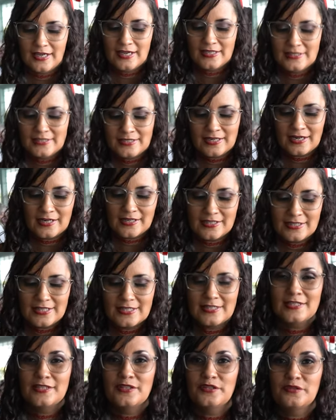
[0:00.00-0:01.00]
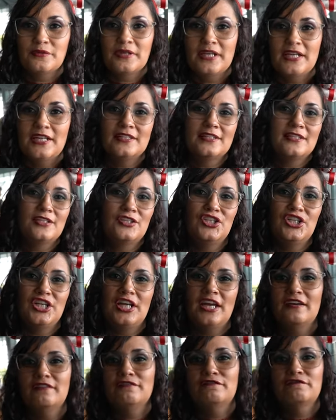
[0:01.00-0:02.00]
It's not as easy to read as a
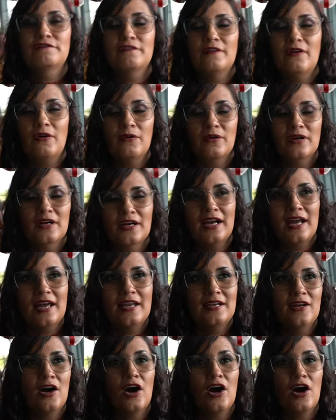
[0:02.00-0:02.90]
GF or an